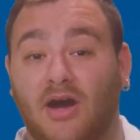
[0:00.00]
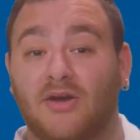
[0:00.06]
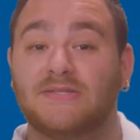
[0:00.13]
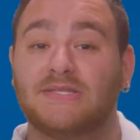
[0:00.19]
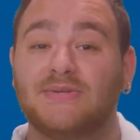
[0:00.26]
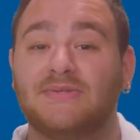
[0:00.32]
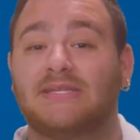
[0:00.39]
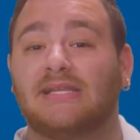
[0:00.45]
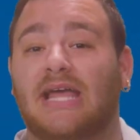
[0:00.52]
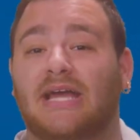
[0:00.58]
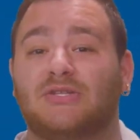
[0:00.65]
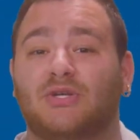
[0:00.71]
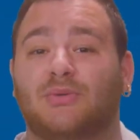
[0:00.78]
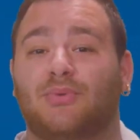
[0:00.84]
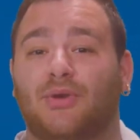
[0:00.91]
also
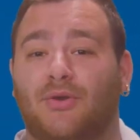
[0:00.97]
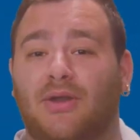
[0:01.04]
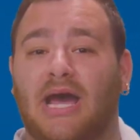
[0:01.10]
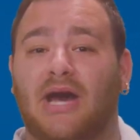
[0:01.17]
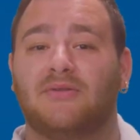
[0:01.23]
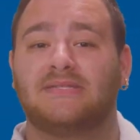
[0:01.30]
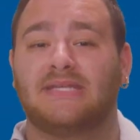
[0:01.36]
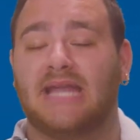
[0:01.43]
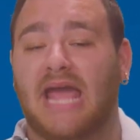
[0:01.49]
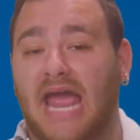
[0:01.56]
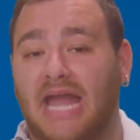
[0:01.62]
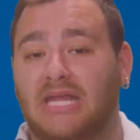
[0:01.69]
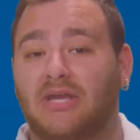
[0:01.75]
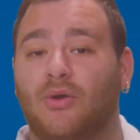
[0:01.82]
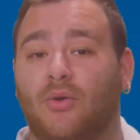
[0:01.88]
select your pronouns in any